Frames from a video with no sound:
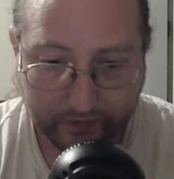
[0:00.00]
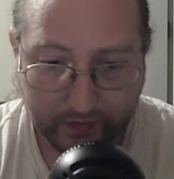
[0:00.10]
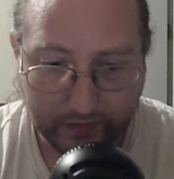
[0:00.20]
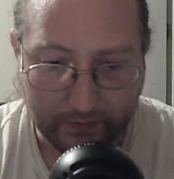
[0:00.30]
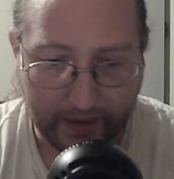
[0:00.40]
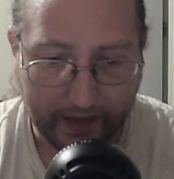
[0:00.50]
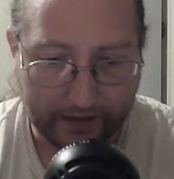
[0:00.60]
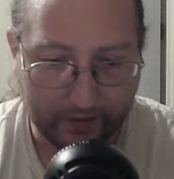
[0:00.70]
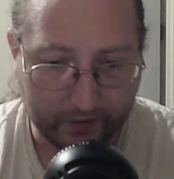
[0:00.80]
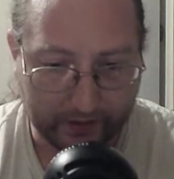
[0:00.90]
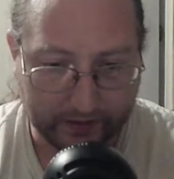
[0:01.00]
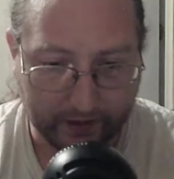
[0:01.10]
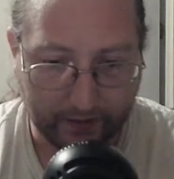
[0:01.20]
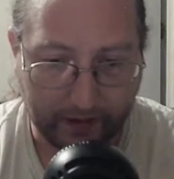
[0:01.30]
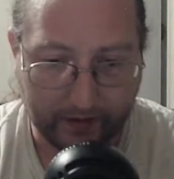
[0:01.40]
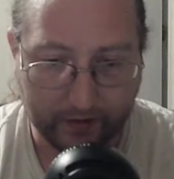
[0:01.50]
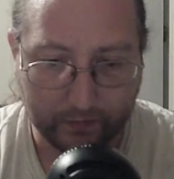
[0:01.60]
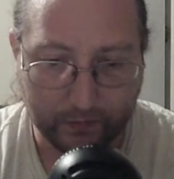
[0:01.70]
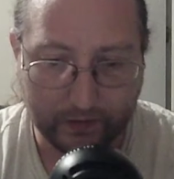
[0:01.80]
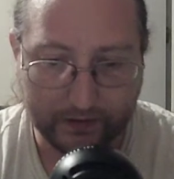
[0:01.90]
The man who had come out of the
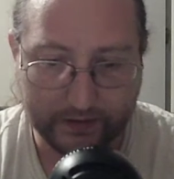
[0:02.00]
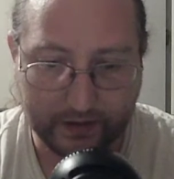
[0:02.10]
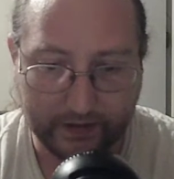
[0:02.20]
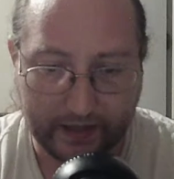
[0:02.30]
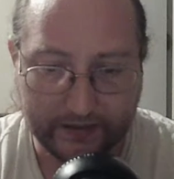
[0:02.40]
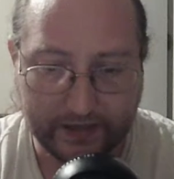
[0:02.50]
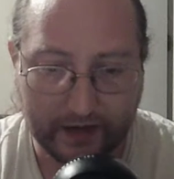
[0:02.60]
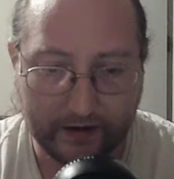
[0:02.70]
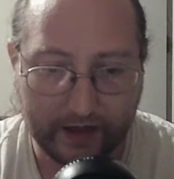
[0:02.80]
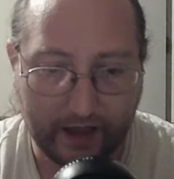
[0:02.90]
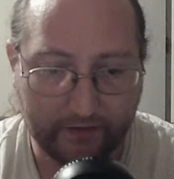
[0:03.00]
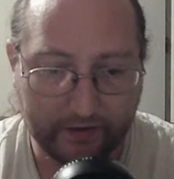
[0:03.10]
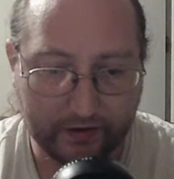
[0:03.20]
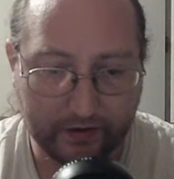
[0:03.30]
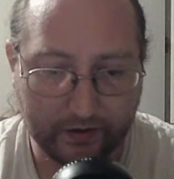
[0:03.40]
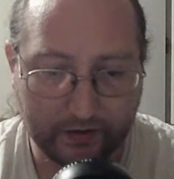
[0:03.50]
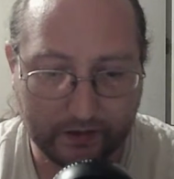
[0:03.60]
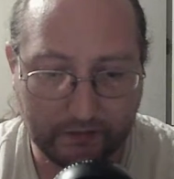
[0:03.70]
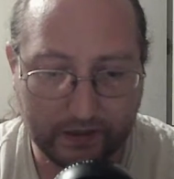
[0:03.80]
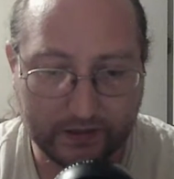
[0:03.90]
woods on that Saturday afternoon
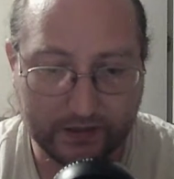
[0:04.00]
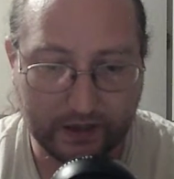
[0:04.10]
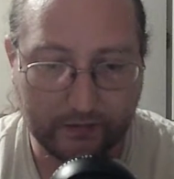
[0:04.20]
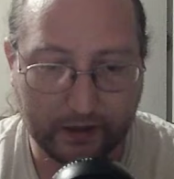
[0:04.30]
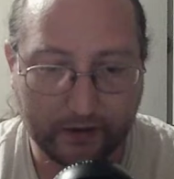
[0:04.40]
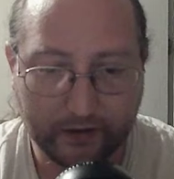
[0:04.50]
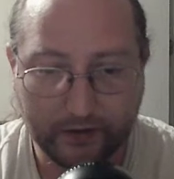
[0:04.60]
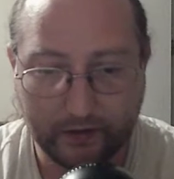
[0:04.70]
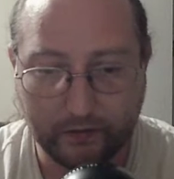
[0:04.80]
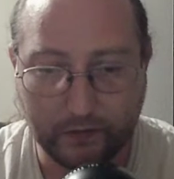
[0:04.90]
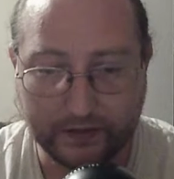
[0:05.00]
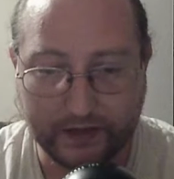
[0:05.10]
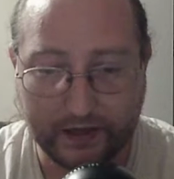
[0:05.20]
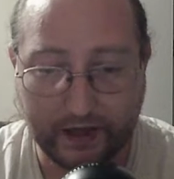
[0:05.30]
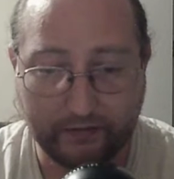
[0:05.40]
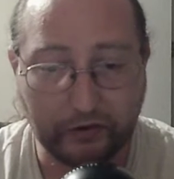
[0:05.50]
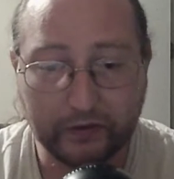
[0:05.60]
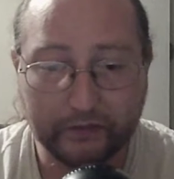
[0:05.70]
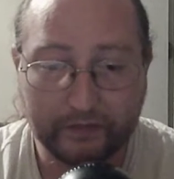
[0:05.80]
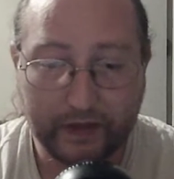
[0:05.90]
in midsummer was the
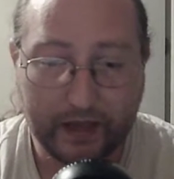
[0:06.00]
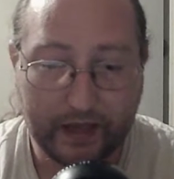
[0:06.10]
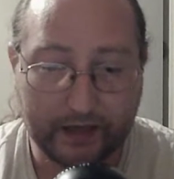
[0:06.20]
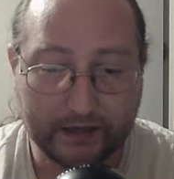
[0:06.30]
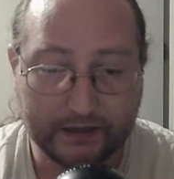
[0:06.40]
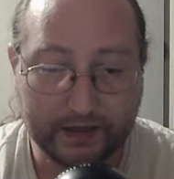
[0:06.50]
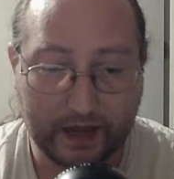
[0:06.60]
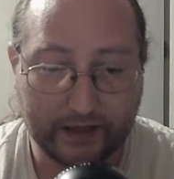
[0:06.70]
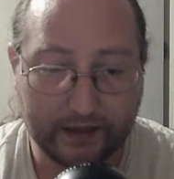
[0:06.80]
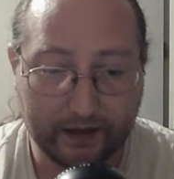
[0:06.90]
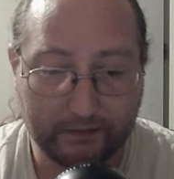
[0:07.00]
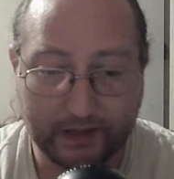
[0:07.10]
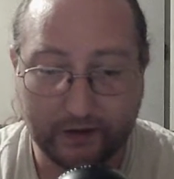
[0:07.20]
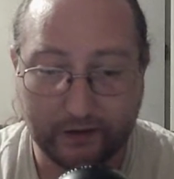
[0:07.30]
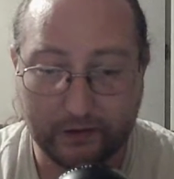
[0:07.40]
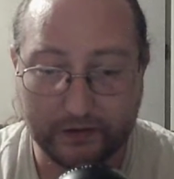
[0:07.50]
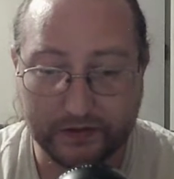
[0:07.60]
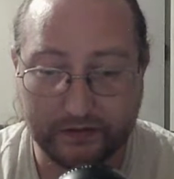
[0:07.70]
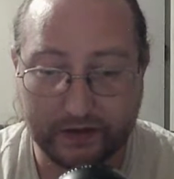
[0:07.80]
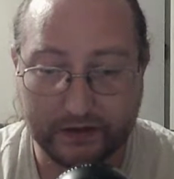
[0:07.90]
devil, and inside the empty
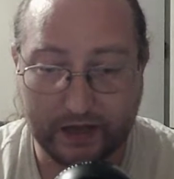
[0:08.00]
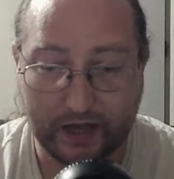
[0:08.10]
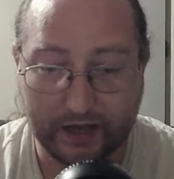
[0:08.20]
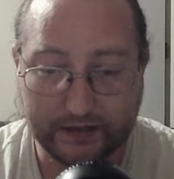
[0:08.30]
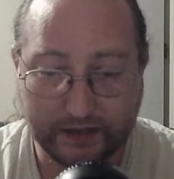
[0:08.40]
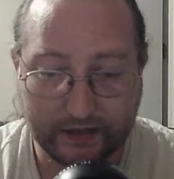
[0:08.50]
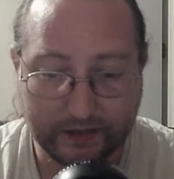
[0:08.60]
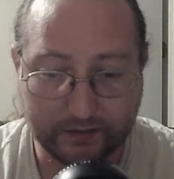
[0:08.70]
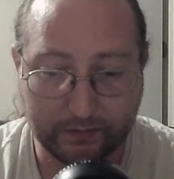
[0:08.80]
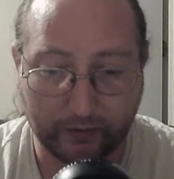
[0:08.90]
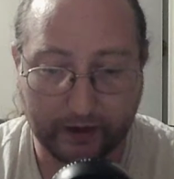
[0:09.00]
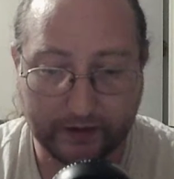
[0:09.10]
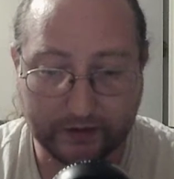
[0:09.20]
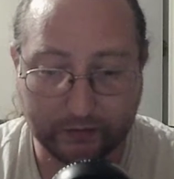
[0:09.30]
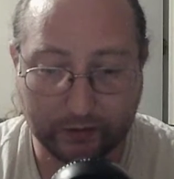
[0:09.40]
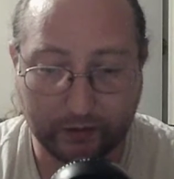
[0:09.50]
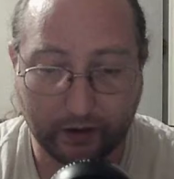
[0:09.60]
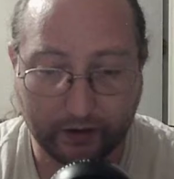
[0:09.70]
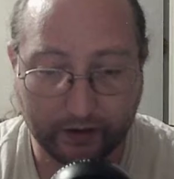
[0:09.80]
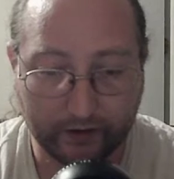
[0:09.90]
holes of his eyes his brains were
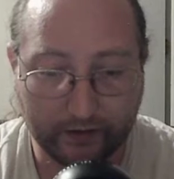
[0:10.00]
burning.